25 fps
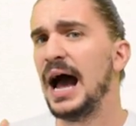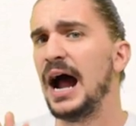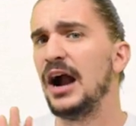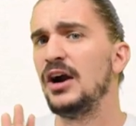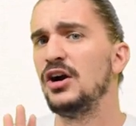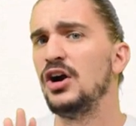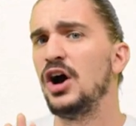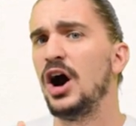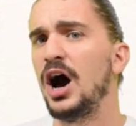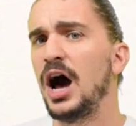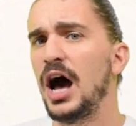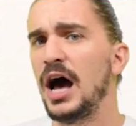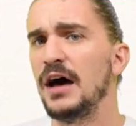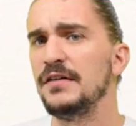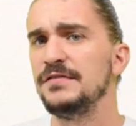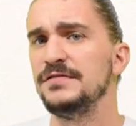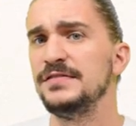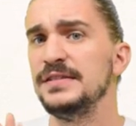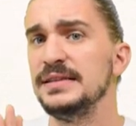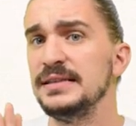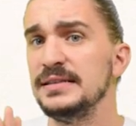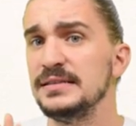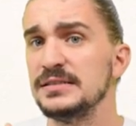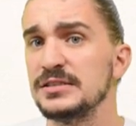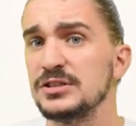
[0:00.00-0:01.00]
are
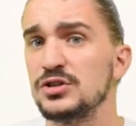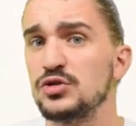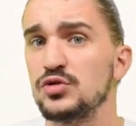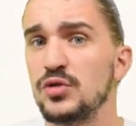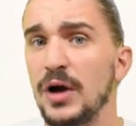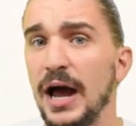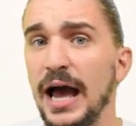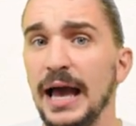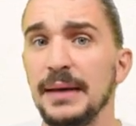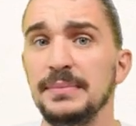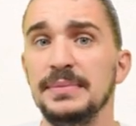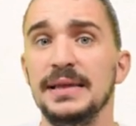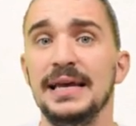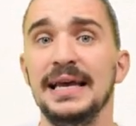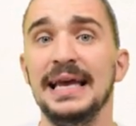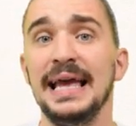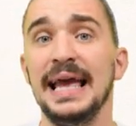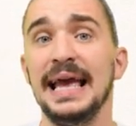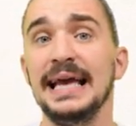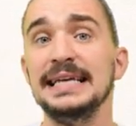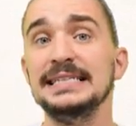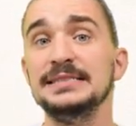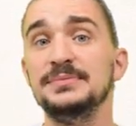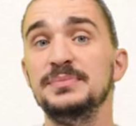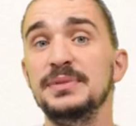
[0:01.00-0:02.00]
often described
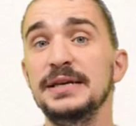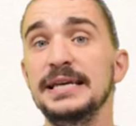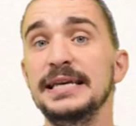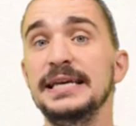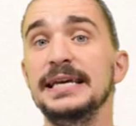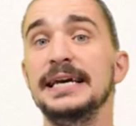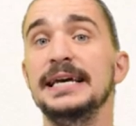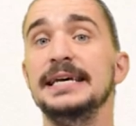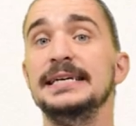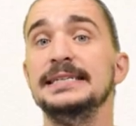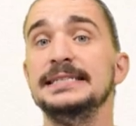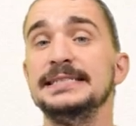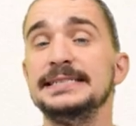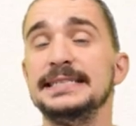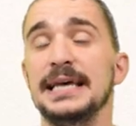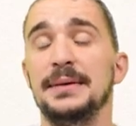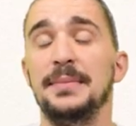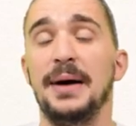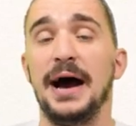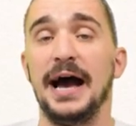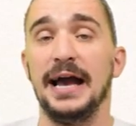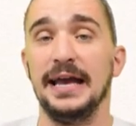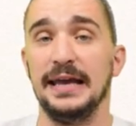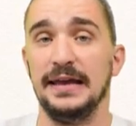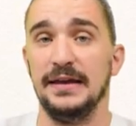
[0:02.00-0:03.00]
as being
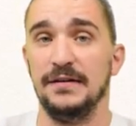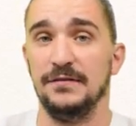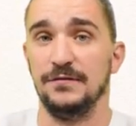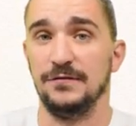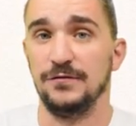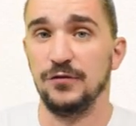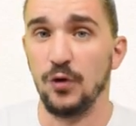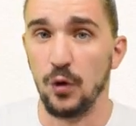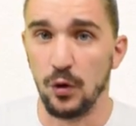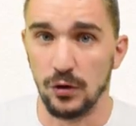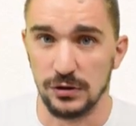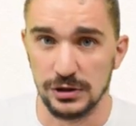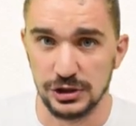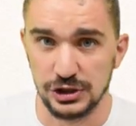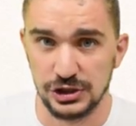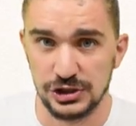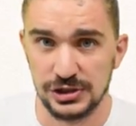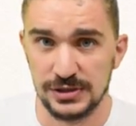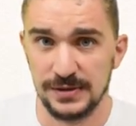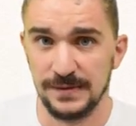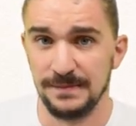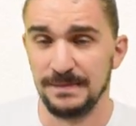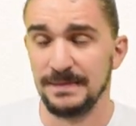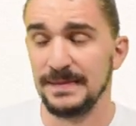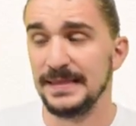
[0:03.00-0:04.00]

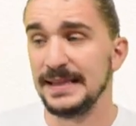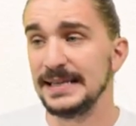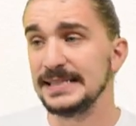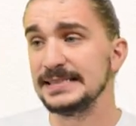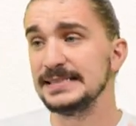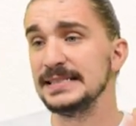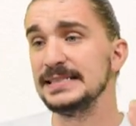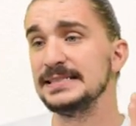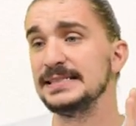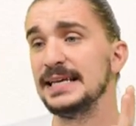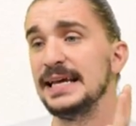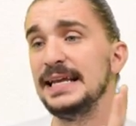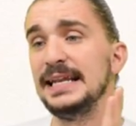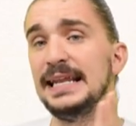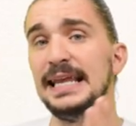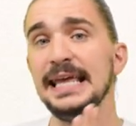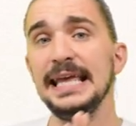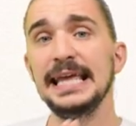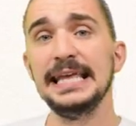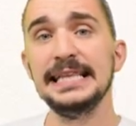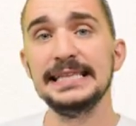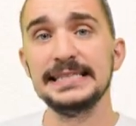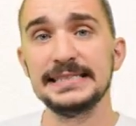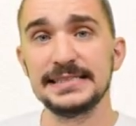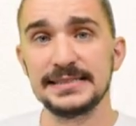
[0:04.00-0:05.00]
semi-forged. This is an
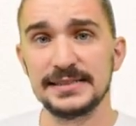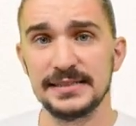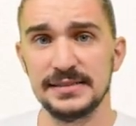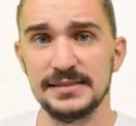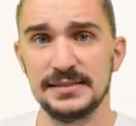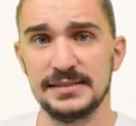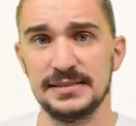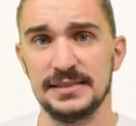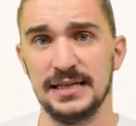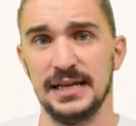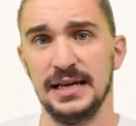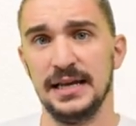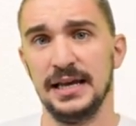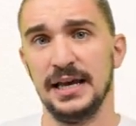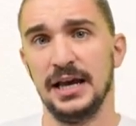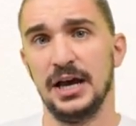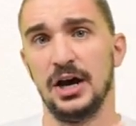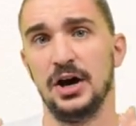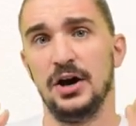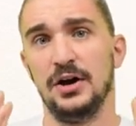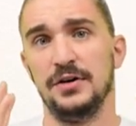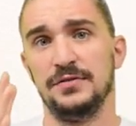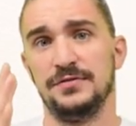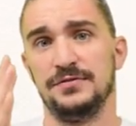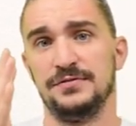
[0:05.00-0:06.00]
instance
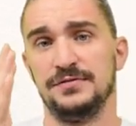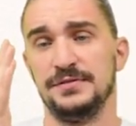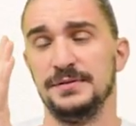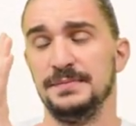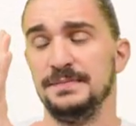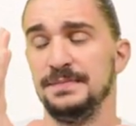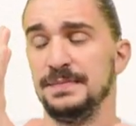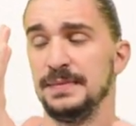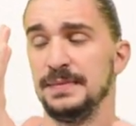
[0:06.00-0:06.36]
of